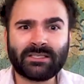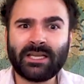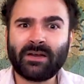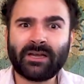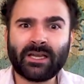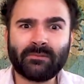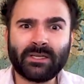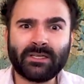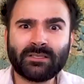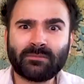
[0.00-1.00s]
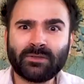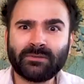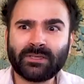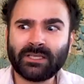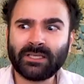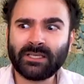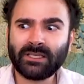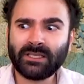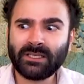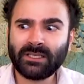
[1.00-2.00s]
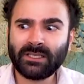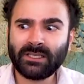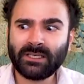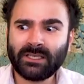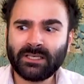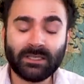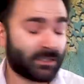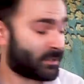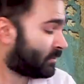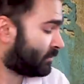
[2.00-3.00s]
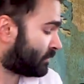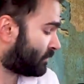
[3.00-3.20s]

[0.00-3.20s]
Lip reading: staring at me disapprovingly. Oh,